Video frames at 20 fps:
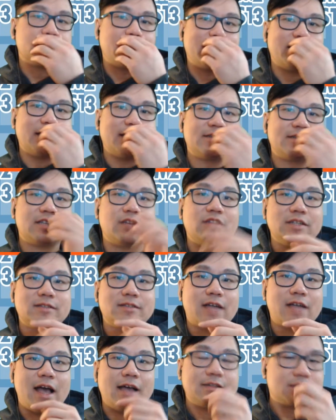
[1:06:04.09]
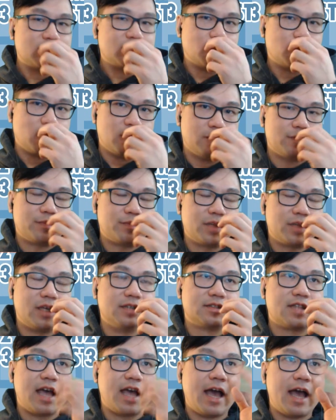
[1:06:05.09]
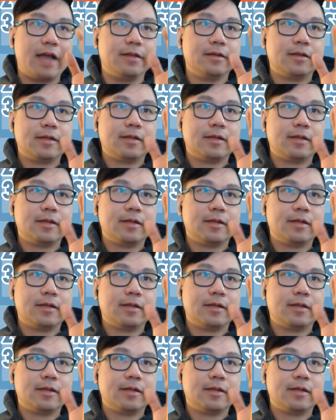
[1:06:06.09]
daylight savings, guys, is that